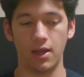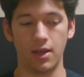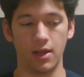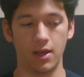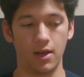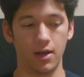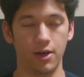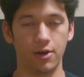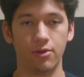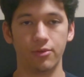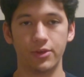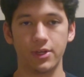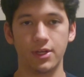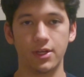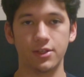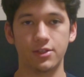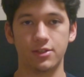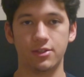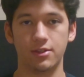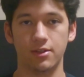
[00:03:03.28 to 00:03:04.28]
And I don't think
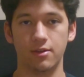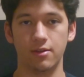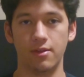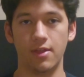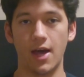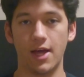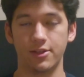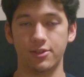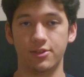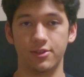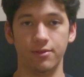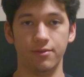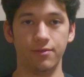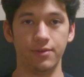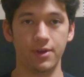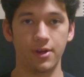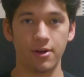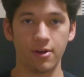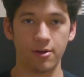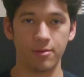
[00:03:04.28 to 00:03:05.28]
it's that
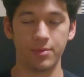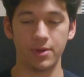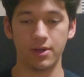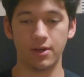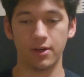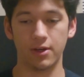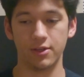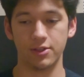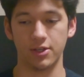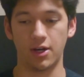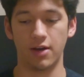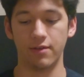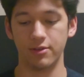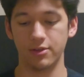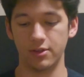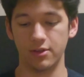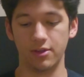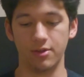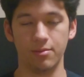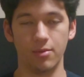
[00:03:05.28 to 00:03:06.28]
severe because
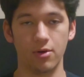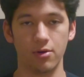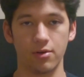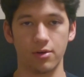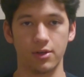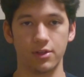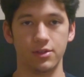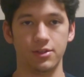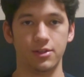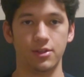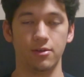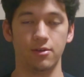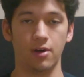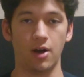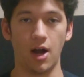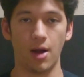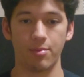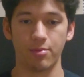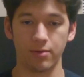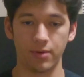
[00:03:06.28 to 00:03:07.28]
obviously the motor can still
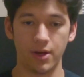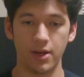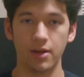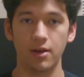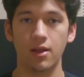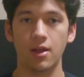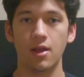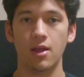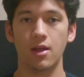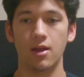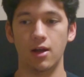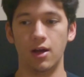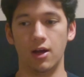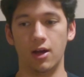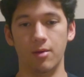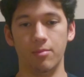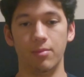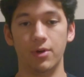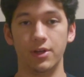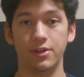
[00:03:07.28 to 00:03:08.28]
operate,
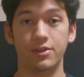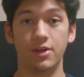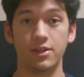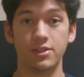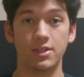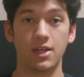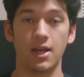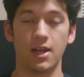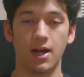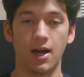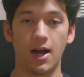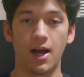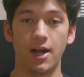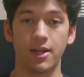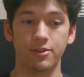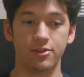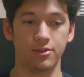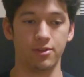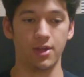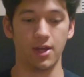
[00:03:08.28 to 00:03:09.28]
um, but it does get
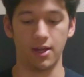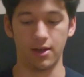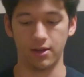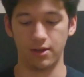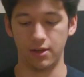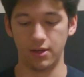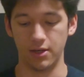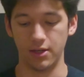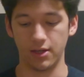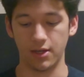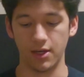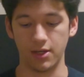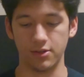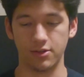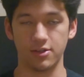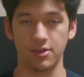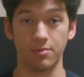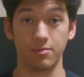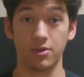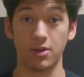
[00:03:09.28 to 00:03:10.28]
hot, so that
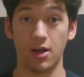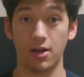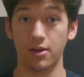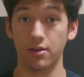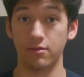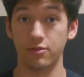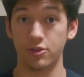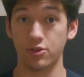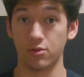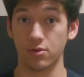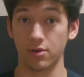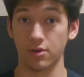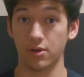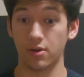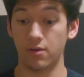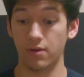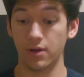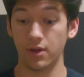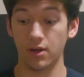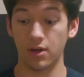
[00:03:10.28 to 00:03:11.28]
indicates some kind of short
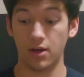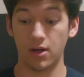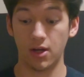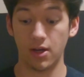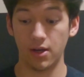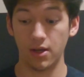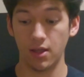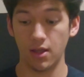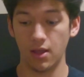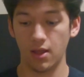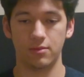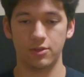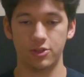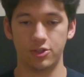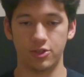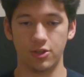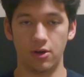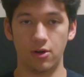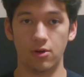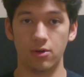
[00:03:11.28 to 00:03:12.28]
going on.
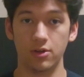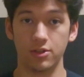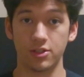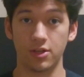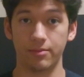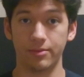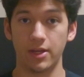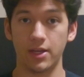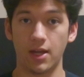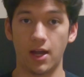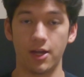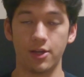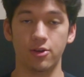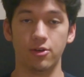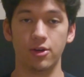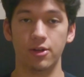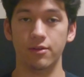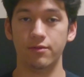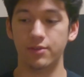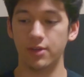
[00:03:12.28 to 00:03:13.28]
So something I
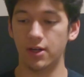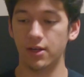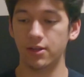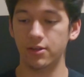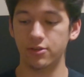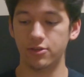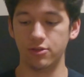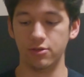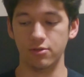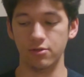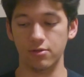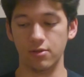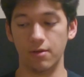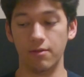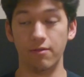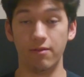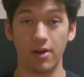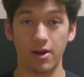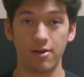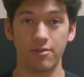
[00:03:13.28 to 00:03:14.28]
could have done to
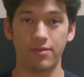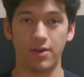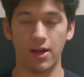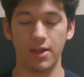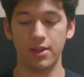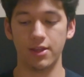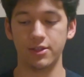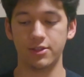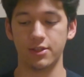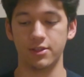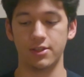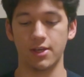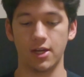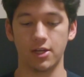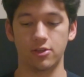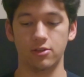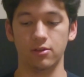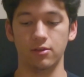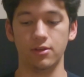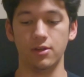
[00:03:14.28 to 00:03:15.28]
verify this is
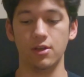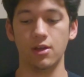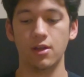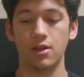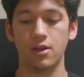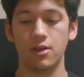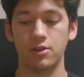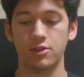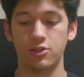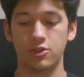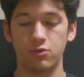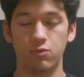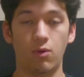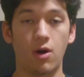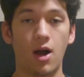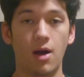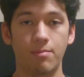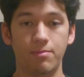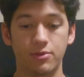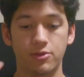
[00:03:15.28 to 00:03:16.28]
actually
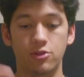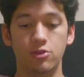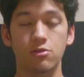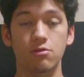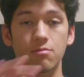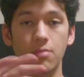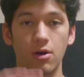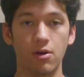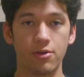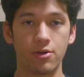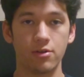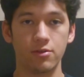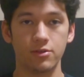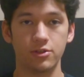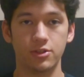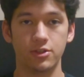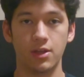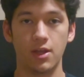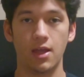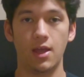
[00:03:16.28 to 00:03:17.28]
swap two
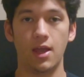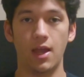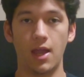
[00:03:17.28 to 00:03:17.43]
motors